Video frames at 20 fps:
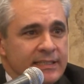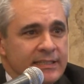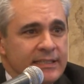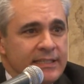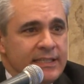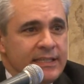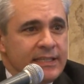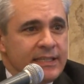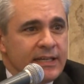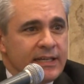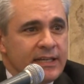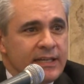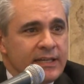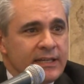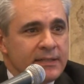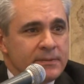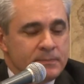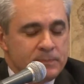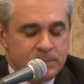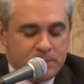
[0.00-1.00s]
the
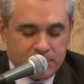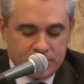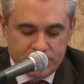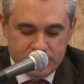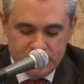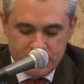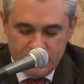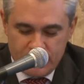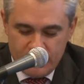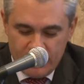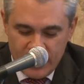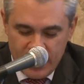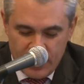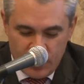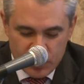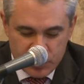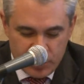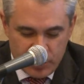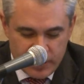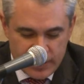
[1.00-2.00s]
um,
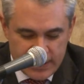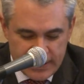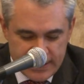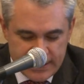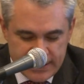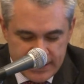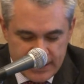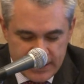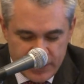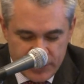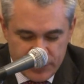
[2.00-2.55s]
authorities in